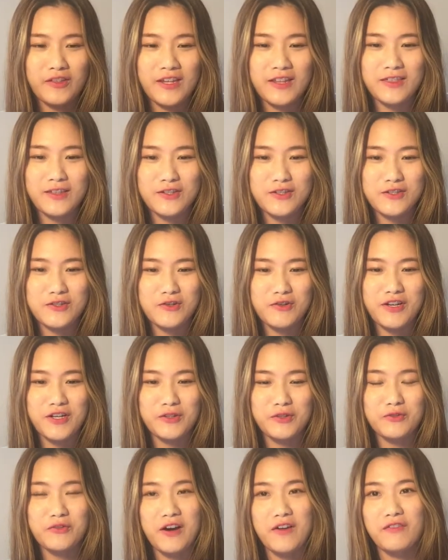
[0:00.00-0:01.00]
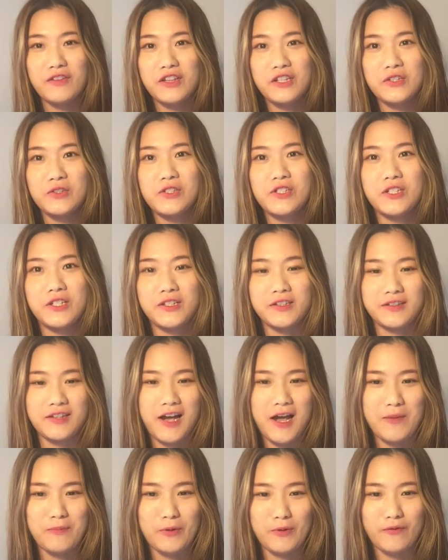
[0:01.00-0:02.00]
industrial revolution
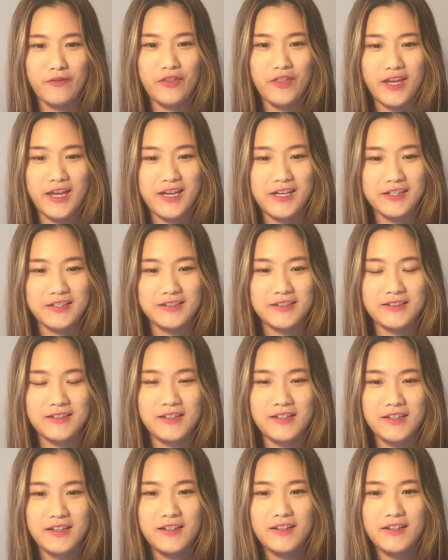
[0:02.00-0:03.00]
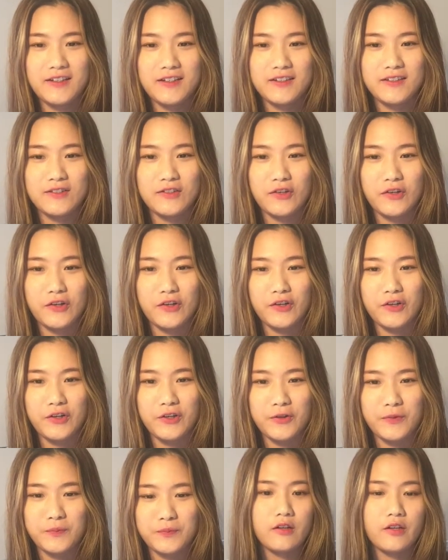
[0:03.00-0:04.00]
type of things.
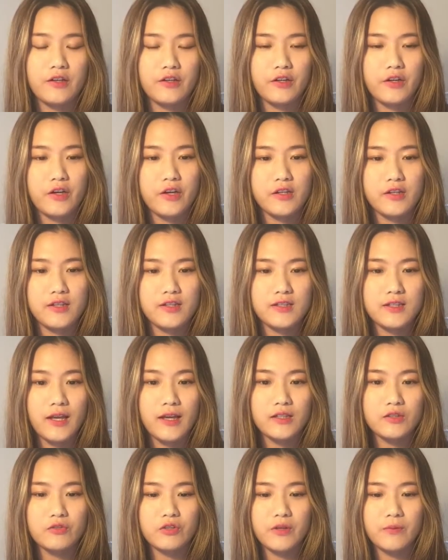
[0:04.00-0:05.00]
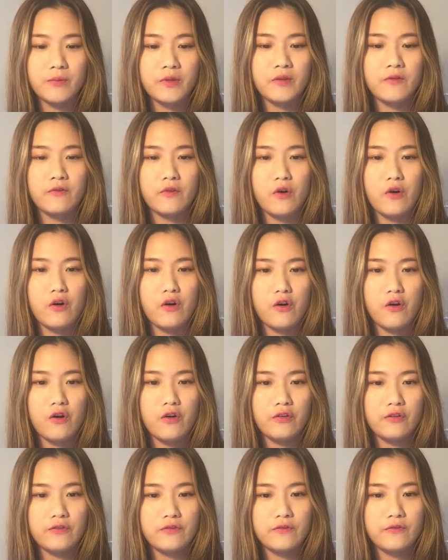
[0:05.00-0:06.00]
So there you go, there's tax treatment
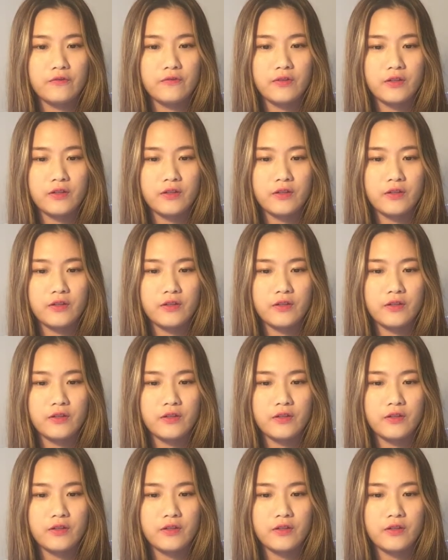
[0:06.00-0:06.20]
of